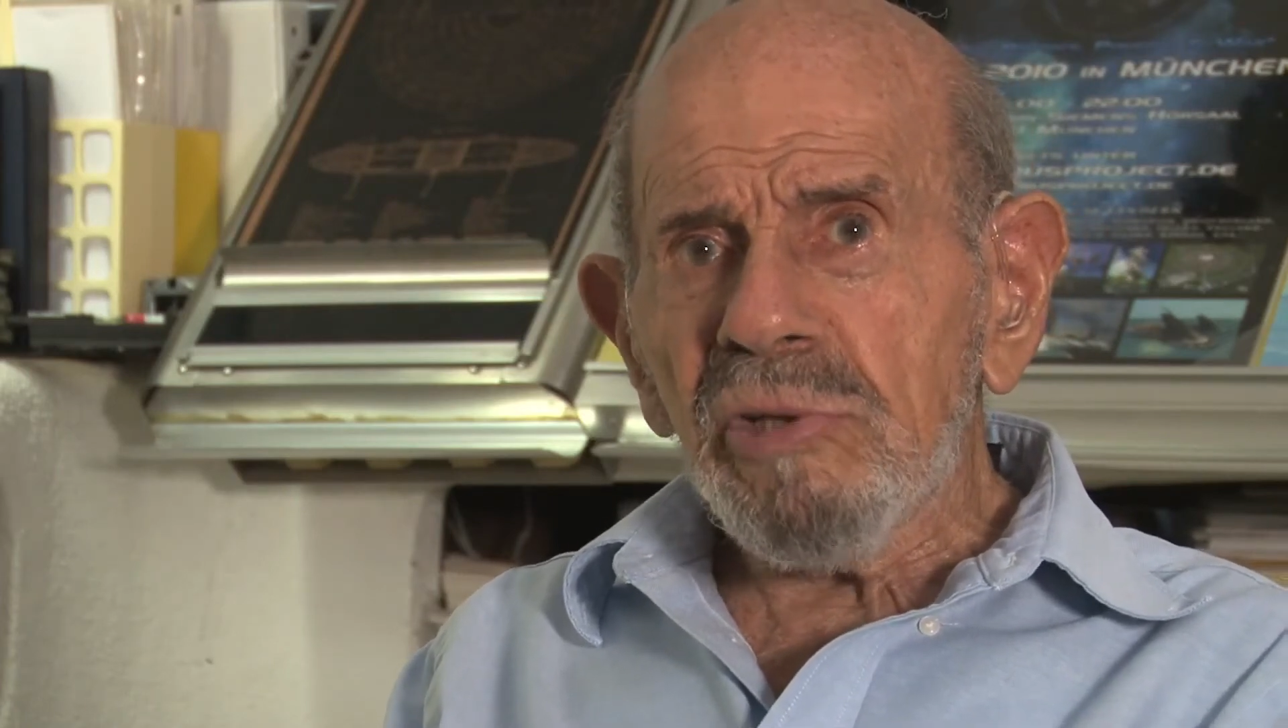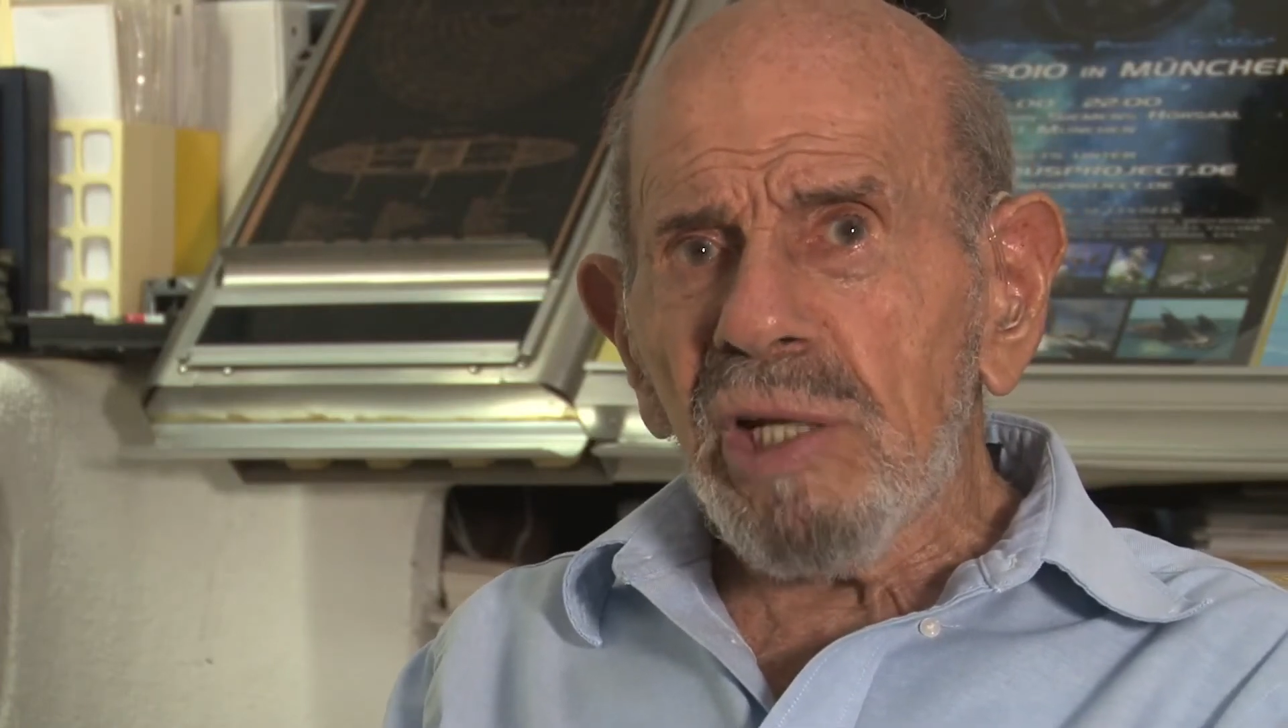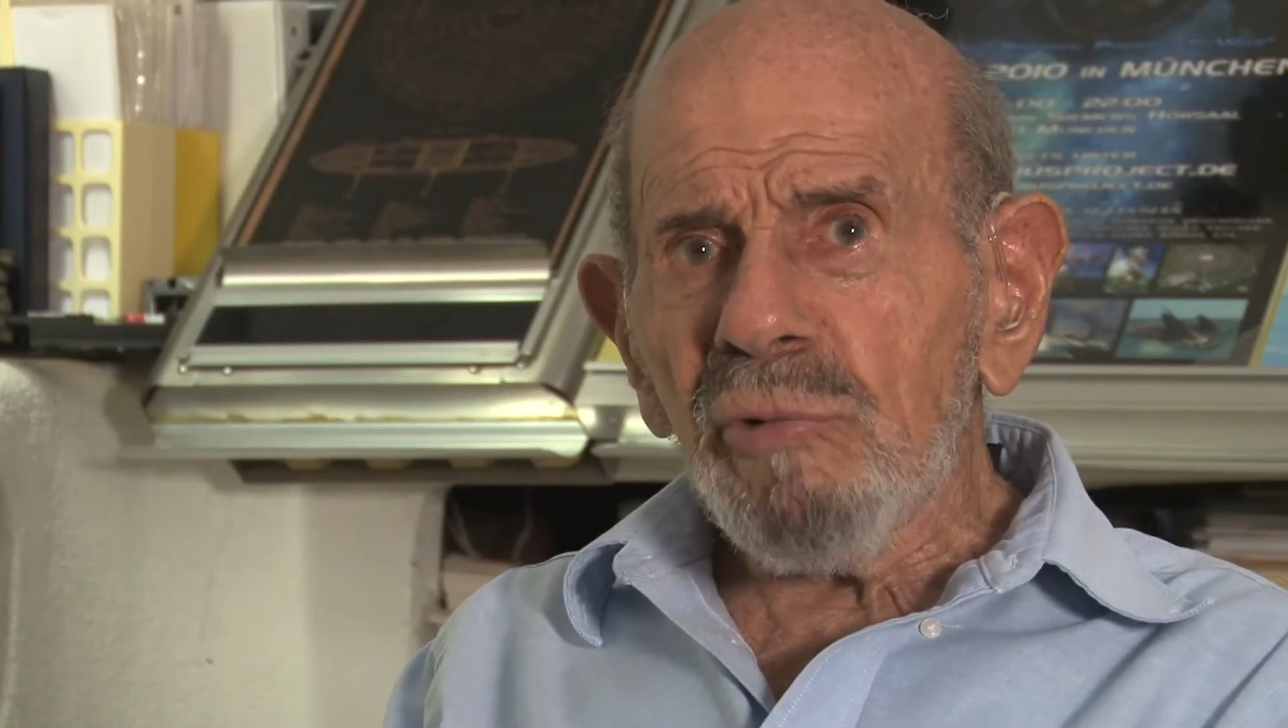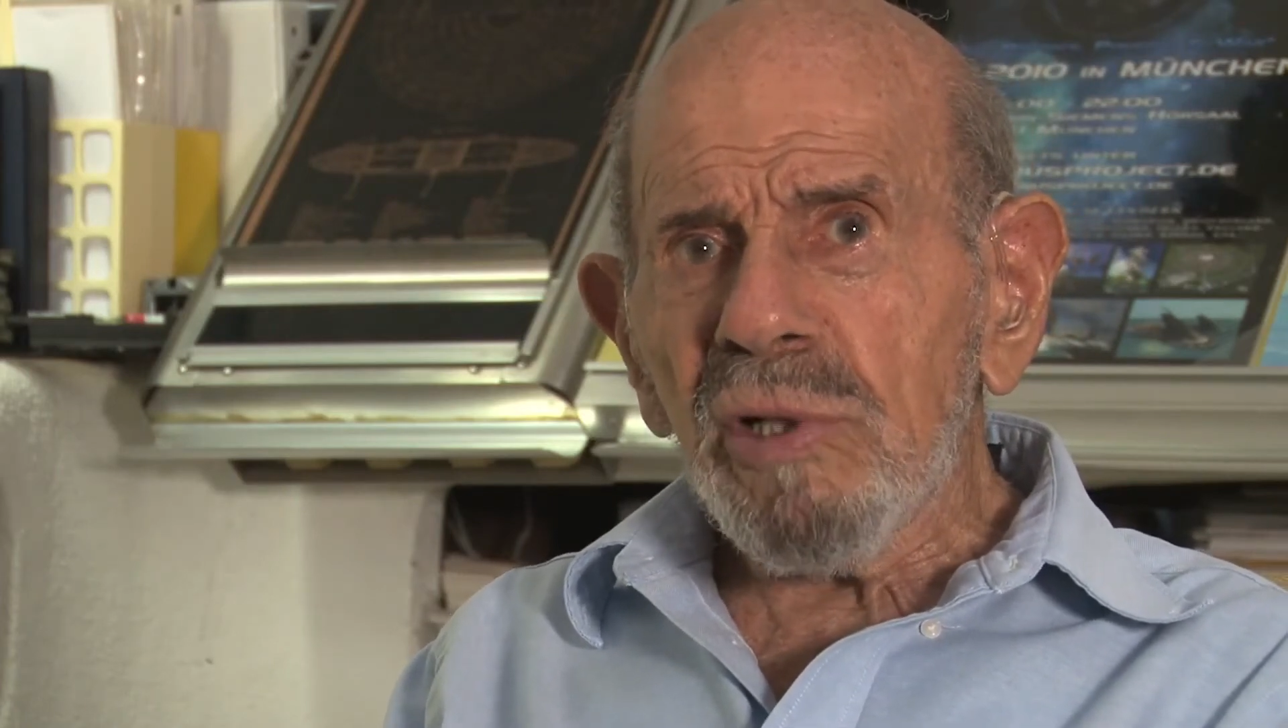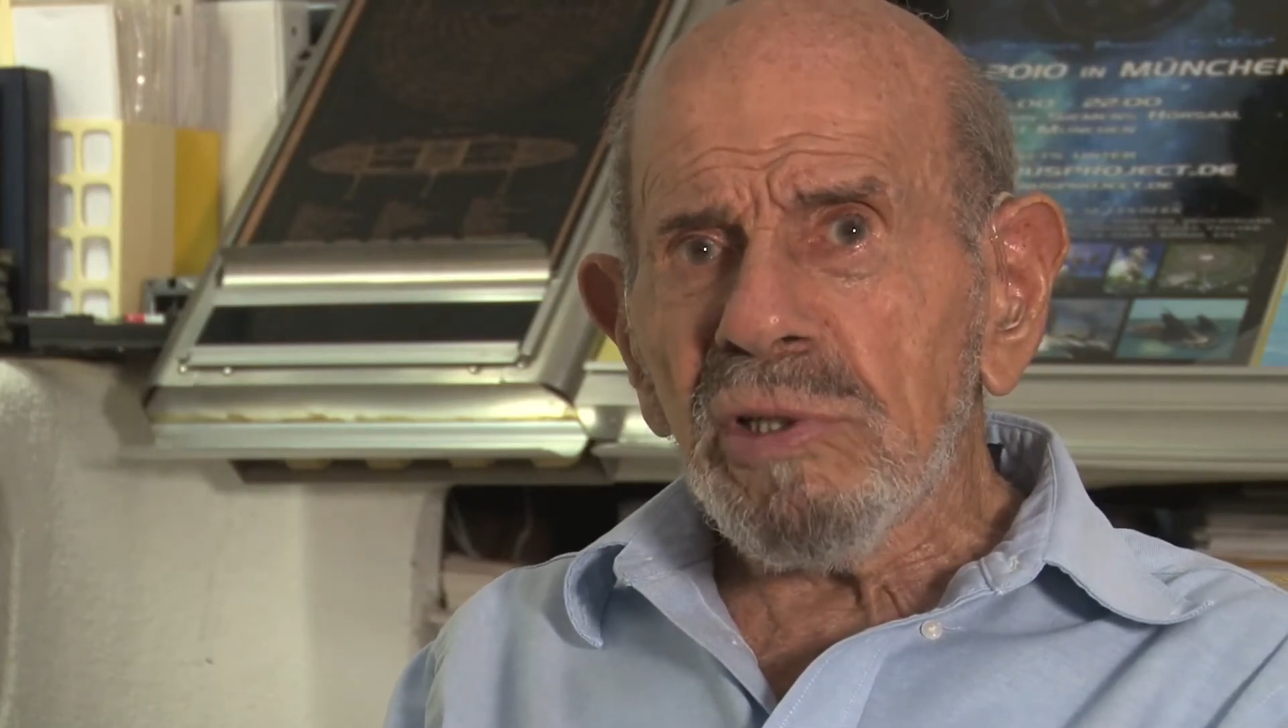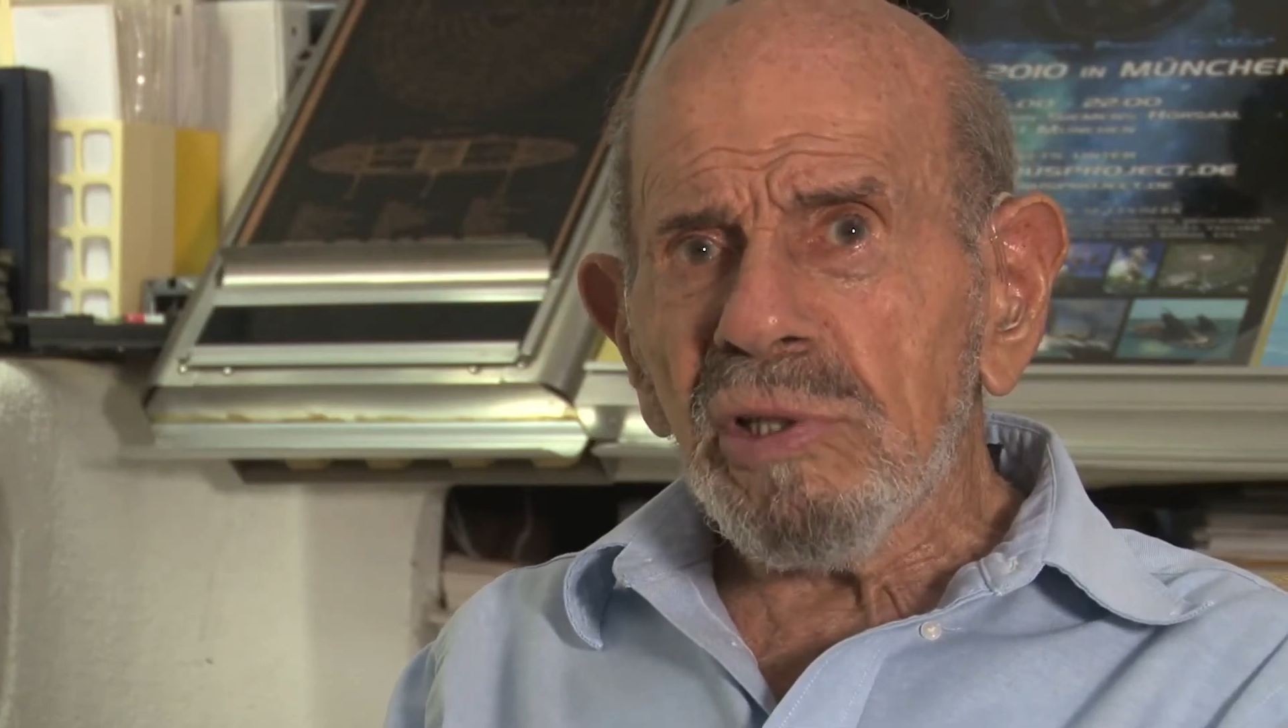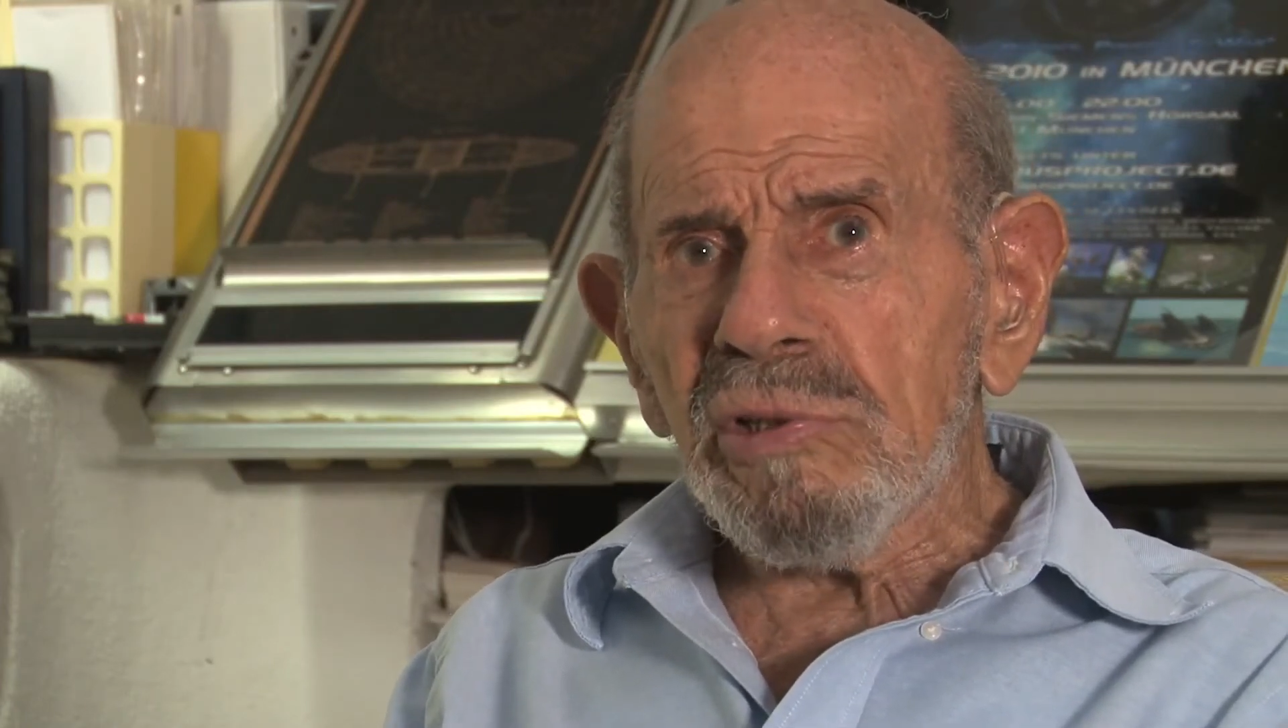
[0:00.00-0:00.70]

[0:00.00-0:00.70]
generates